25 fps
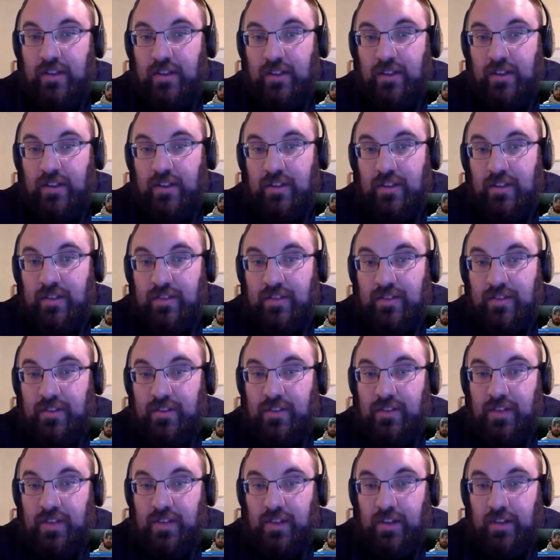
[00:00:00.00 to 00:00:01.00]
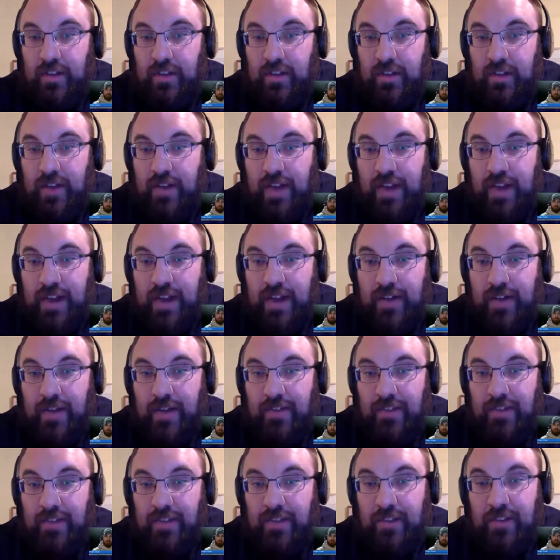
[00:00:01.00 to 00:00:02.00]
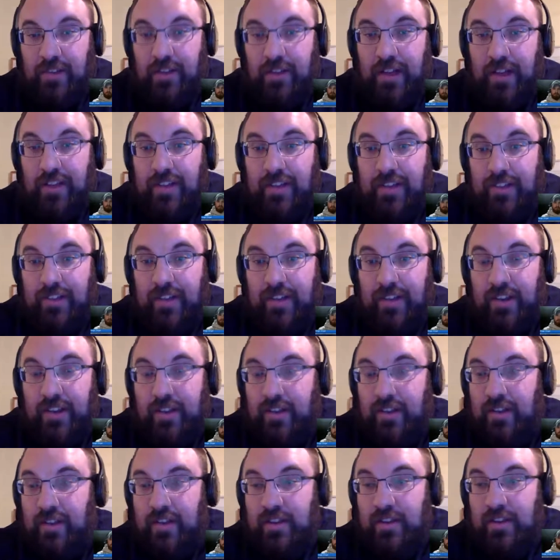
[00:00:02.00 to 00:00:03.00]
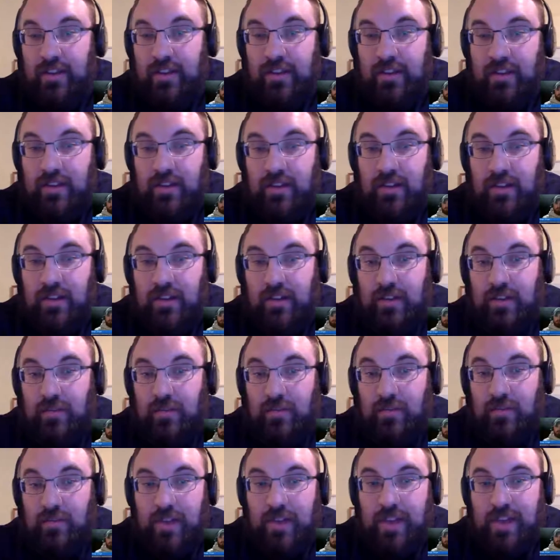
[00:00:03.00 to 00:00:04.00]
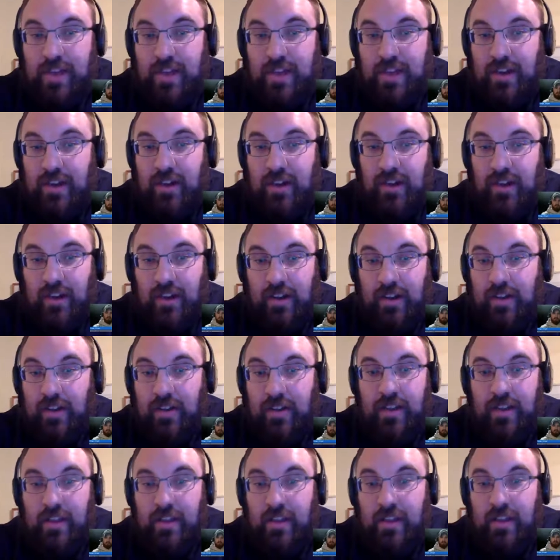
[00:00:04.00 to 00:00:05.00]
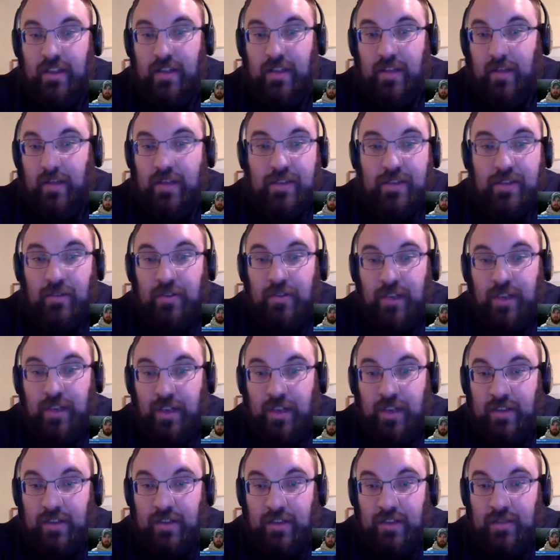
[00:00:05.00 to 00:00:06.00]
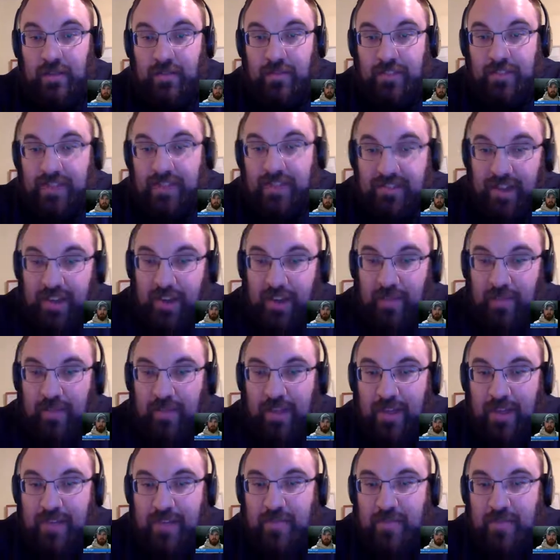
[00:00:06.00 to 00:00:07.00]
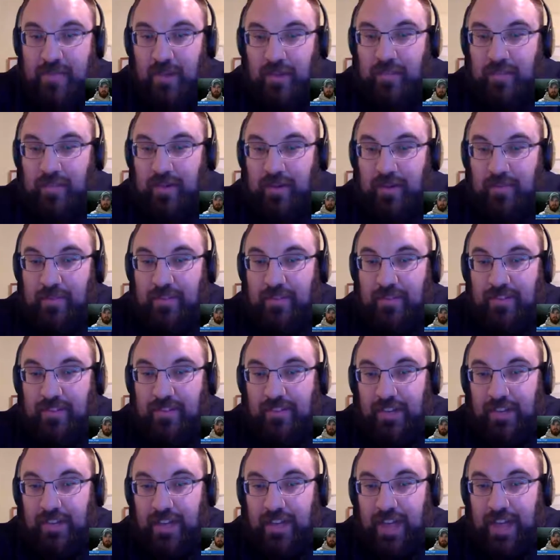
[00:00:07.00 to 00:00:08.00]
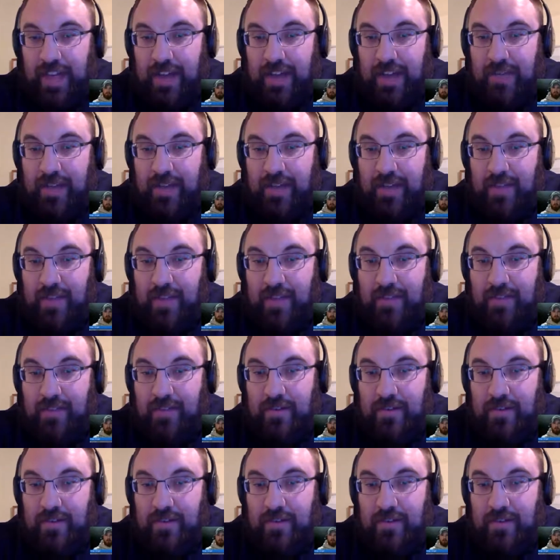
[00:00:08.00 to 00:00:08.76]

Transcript: Got another 8 hours of gun class in. What a am I the only TJ? I bet you might have been up to Sig Academy. Have you or no?